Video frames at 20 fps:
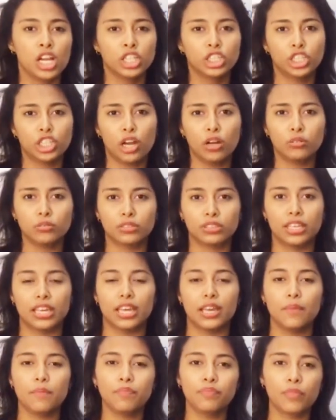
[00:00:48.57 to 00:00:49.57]

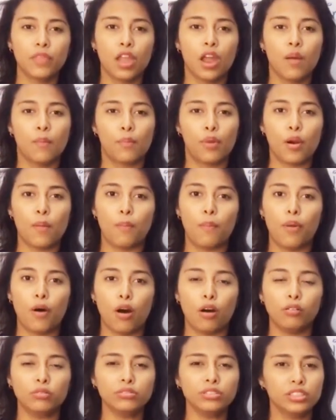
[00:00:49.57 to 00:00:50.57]
Chomsky
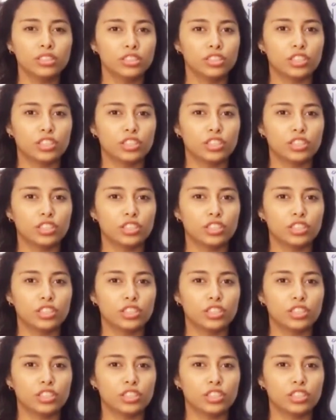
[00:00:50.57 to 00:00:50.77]
proposed